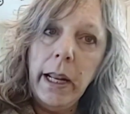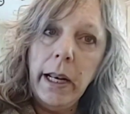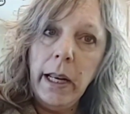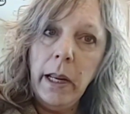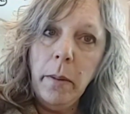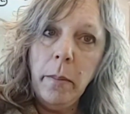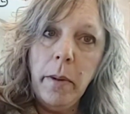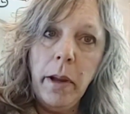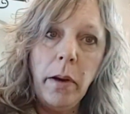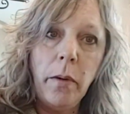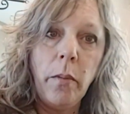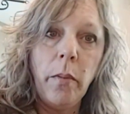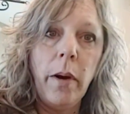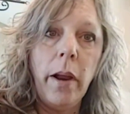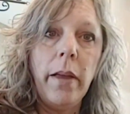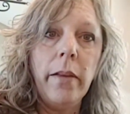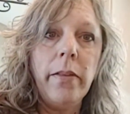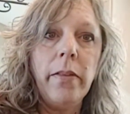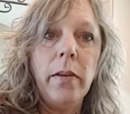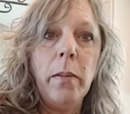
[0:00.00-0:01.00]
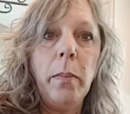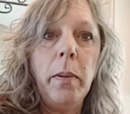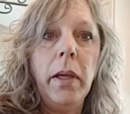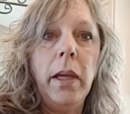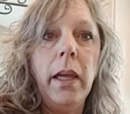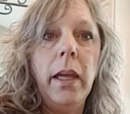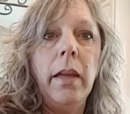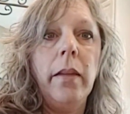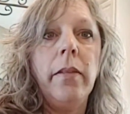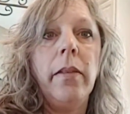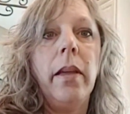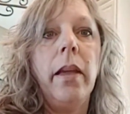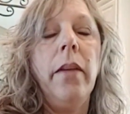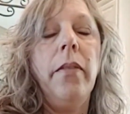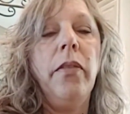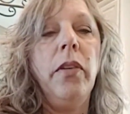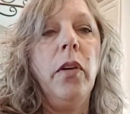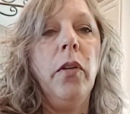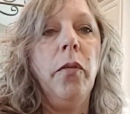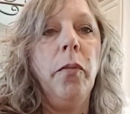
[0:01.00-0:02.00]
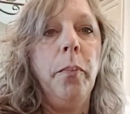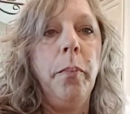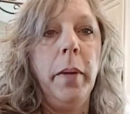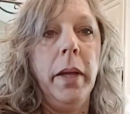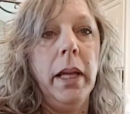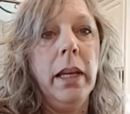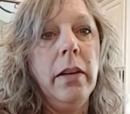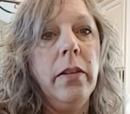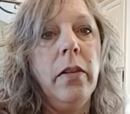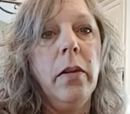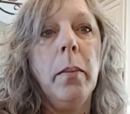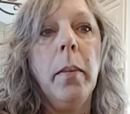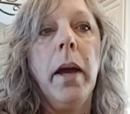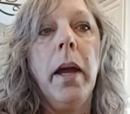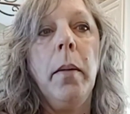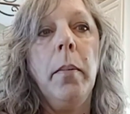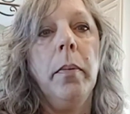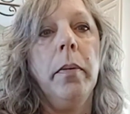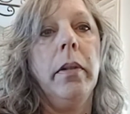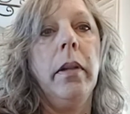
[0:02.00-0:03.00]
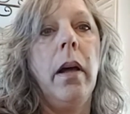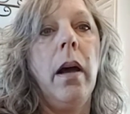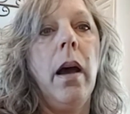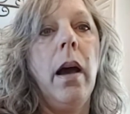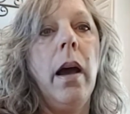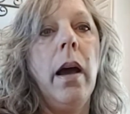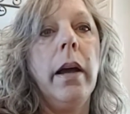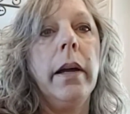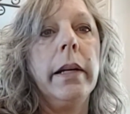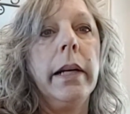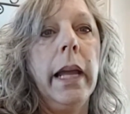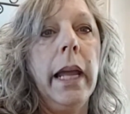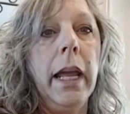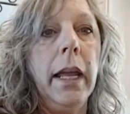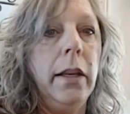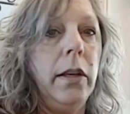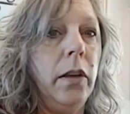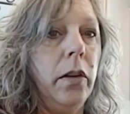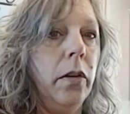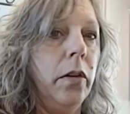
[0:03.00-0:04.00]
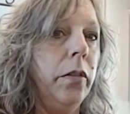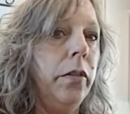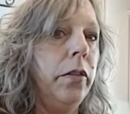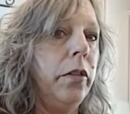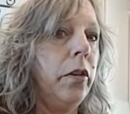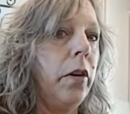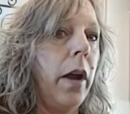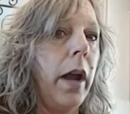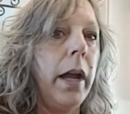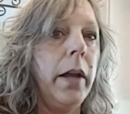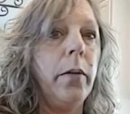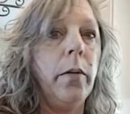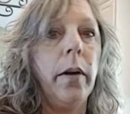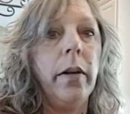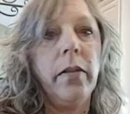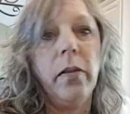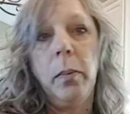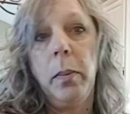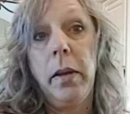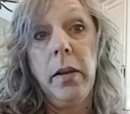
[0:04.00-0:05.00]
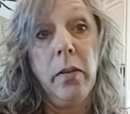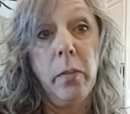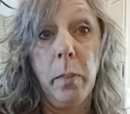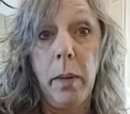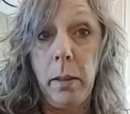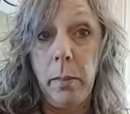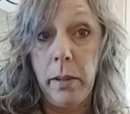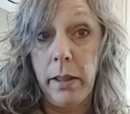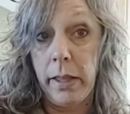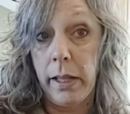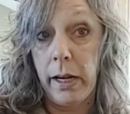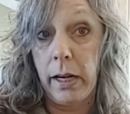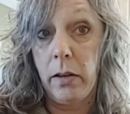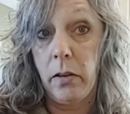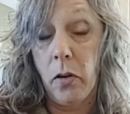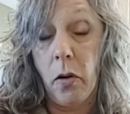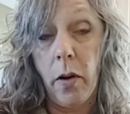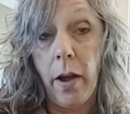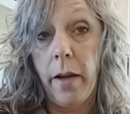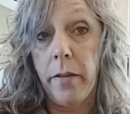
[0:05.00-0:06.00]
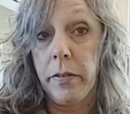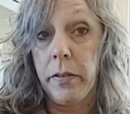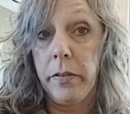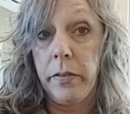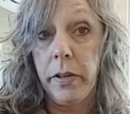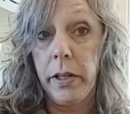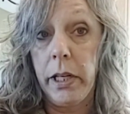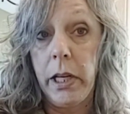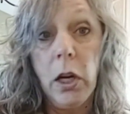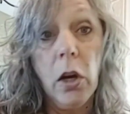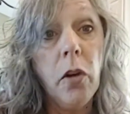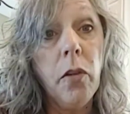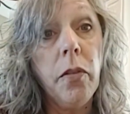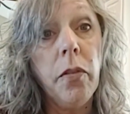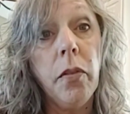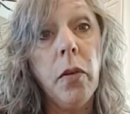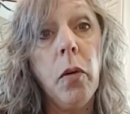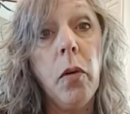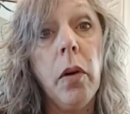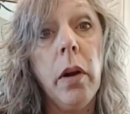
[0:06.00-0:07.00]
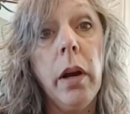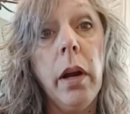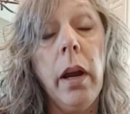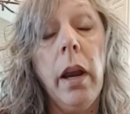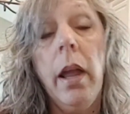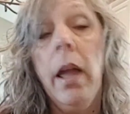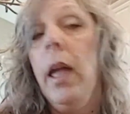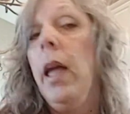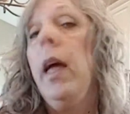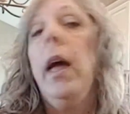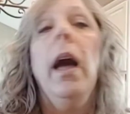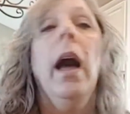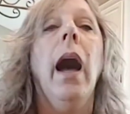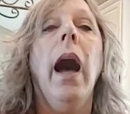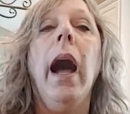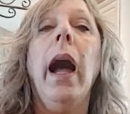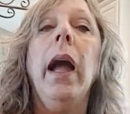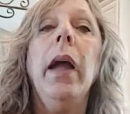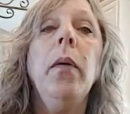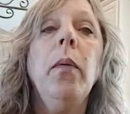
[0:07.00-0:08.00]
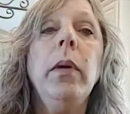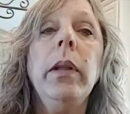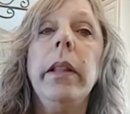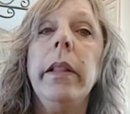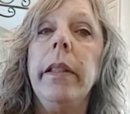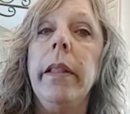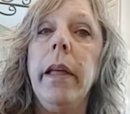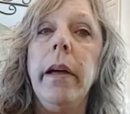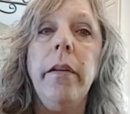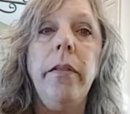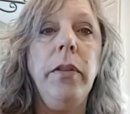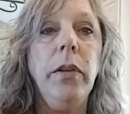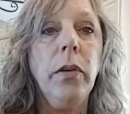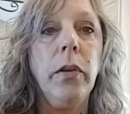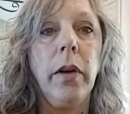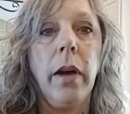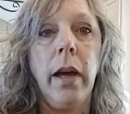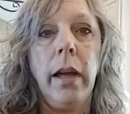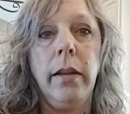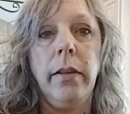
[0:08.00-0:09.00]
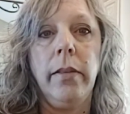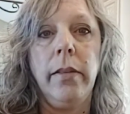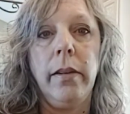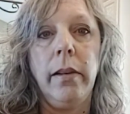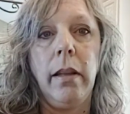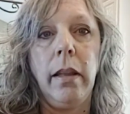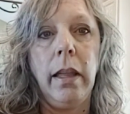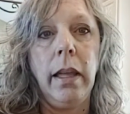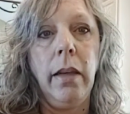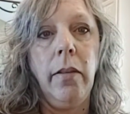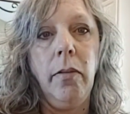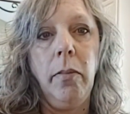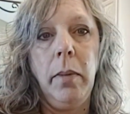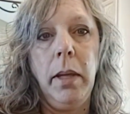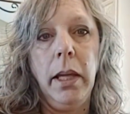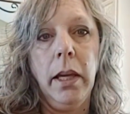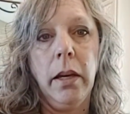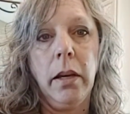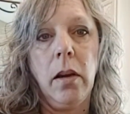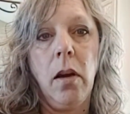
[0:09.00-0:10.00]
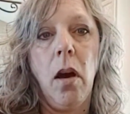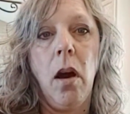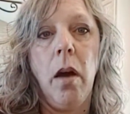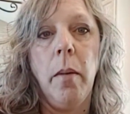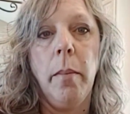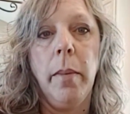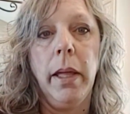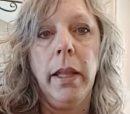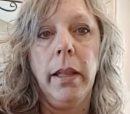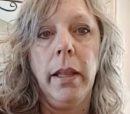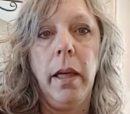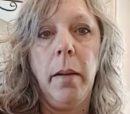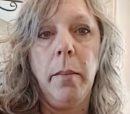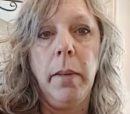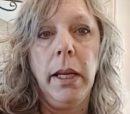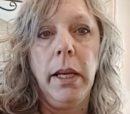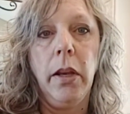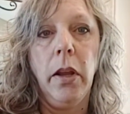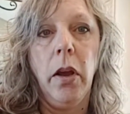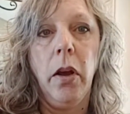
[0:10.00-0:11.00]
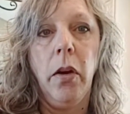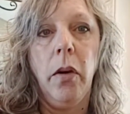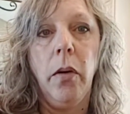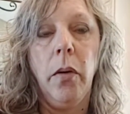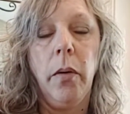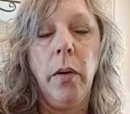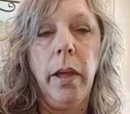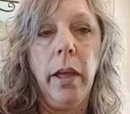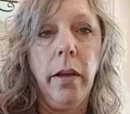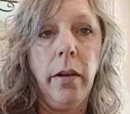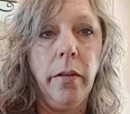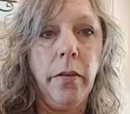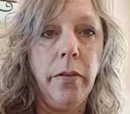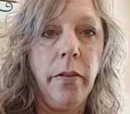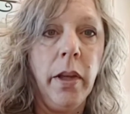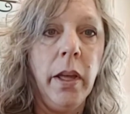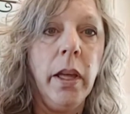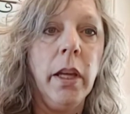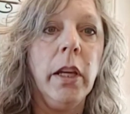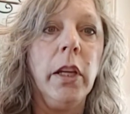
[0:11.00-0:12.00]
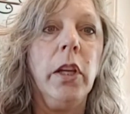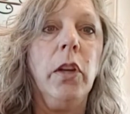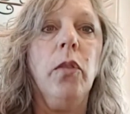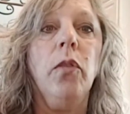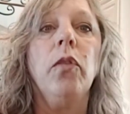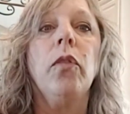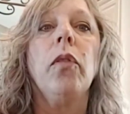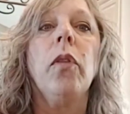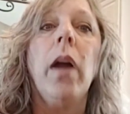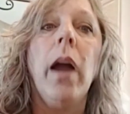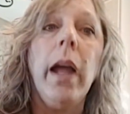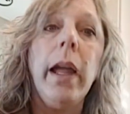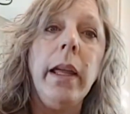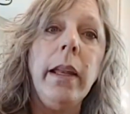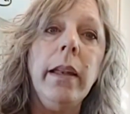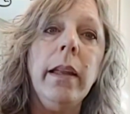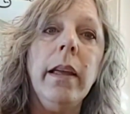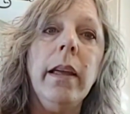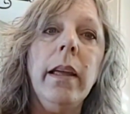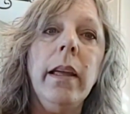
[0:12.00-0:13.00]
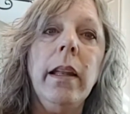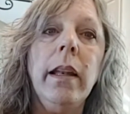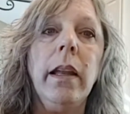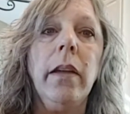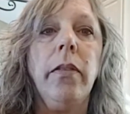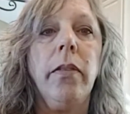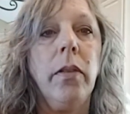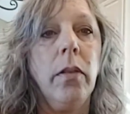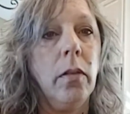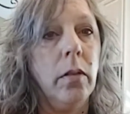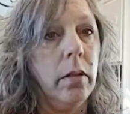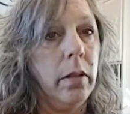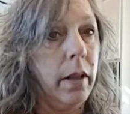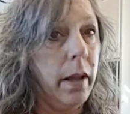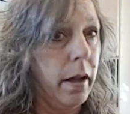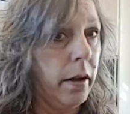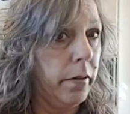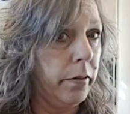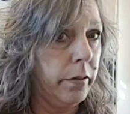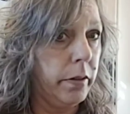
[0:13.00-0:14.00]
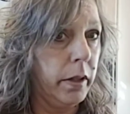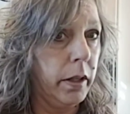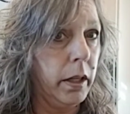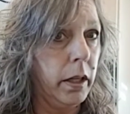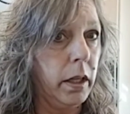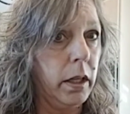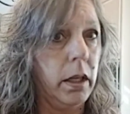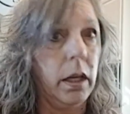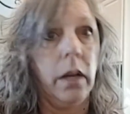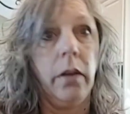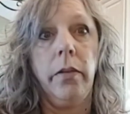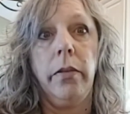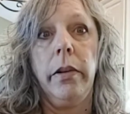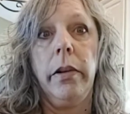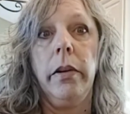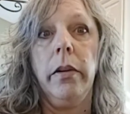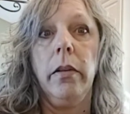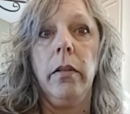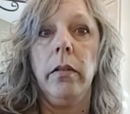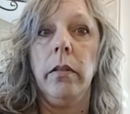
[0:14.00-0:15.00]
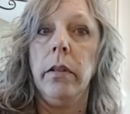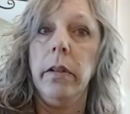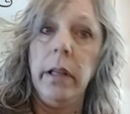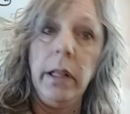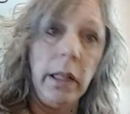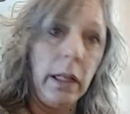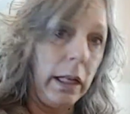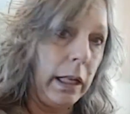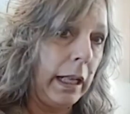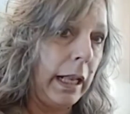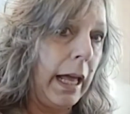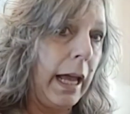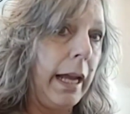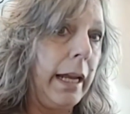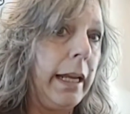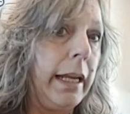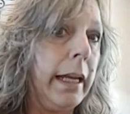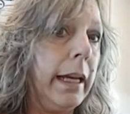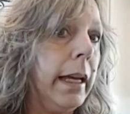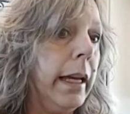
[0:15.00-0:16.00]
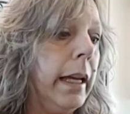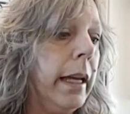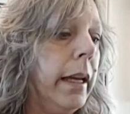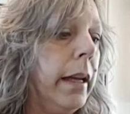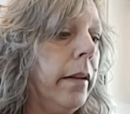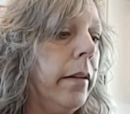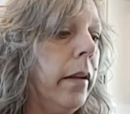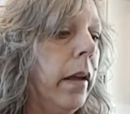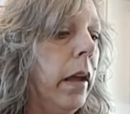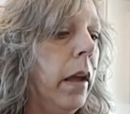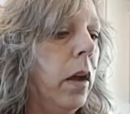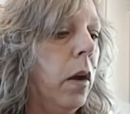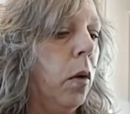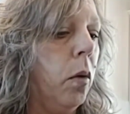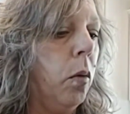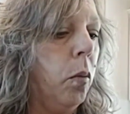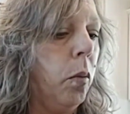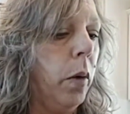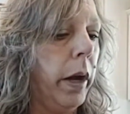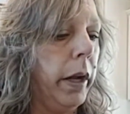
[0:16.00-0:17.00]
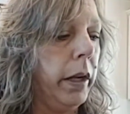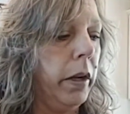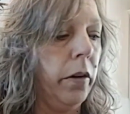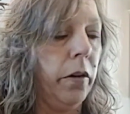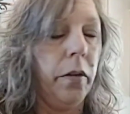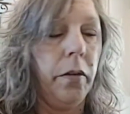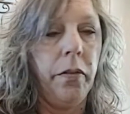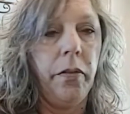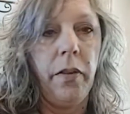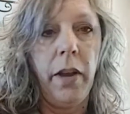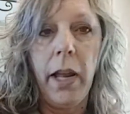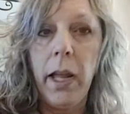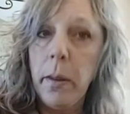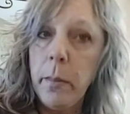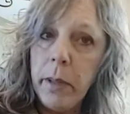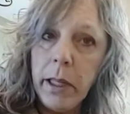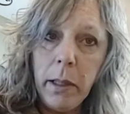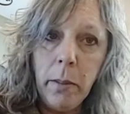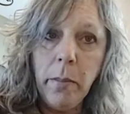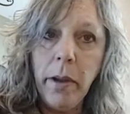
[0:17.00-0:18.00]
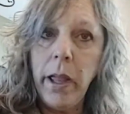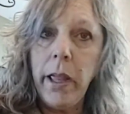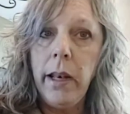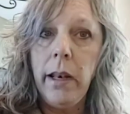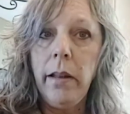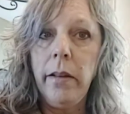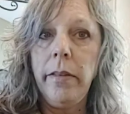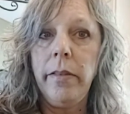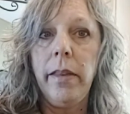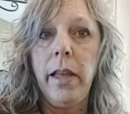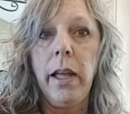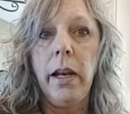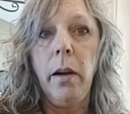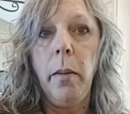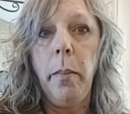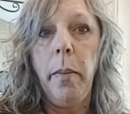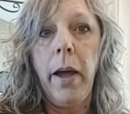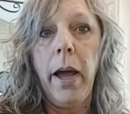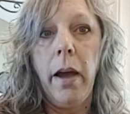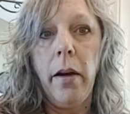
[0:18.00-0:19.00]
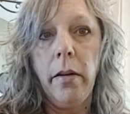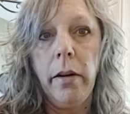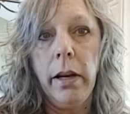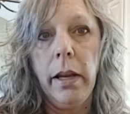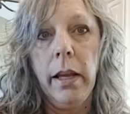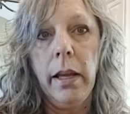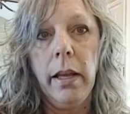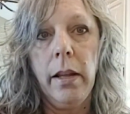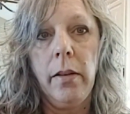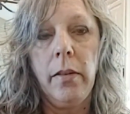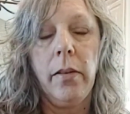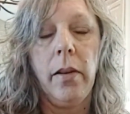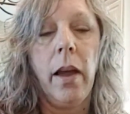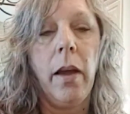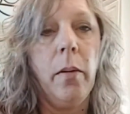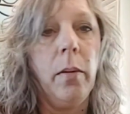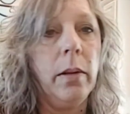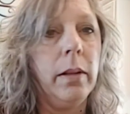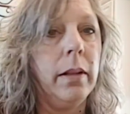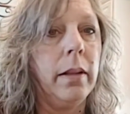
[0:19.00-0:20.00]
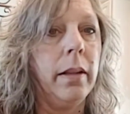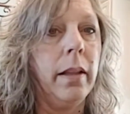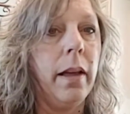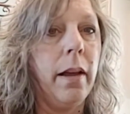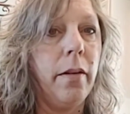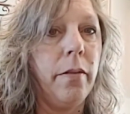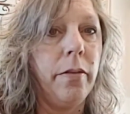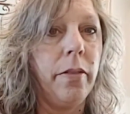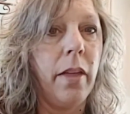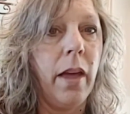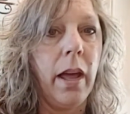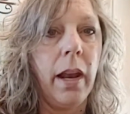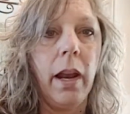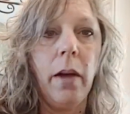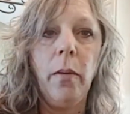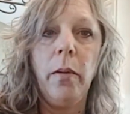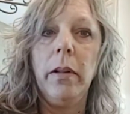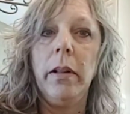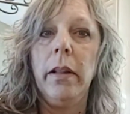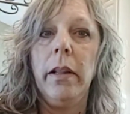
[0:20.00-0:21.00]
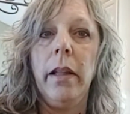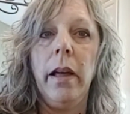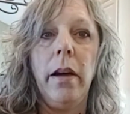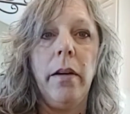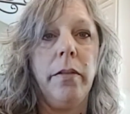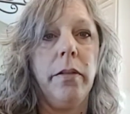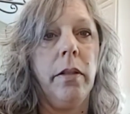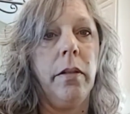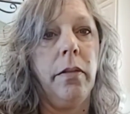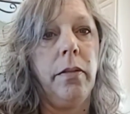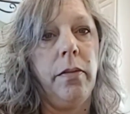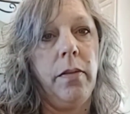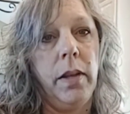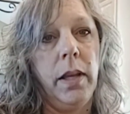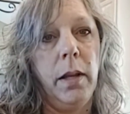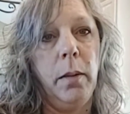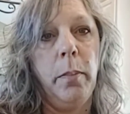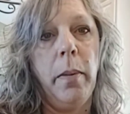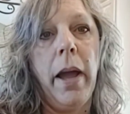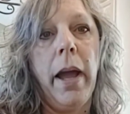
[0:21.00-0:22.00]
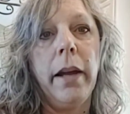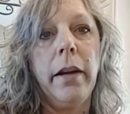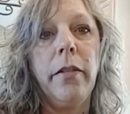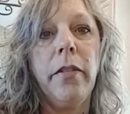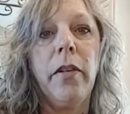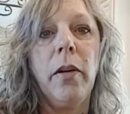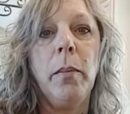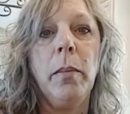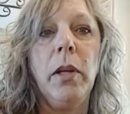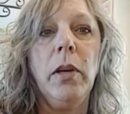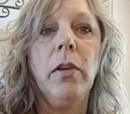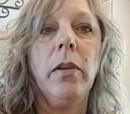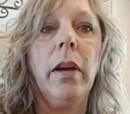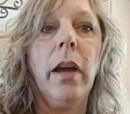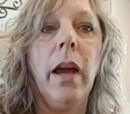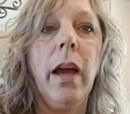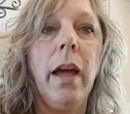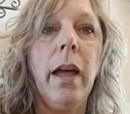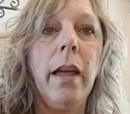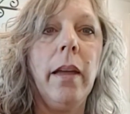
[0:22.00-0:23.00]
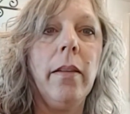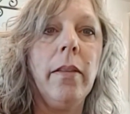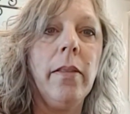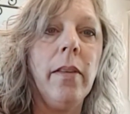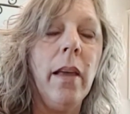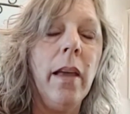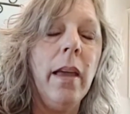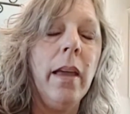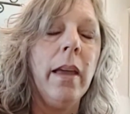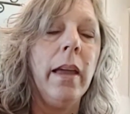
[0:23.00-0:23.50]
any of my recipes, if you've been to my blog and you've tried recipes maybe that I don't have a video for, I would love you guys to leave me a comment. Let me know if you tried it, if you loved it, if you didn't like it, what your family might have said about it. I would love that. I would love the feedback from you guys.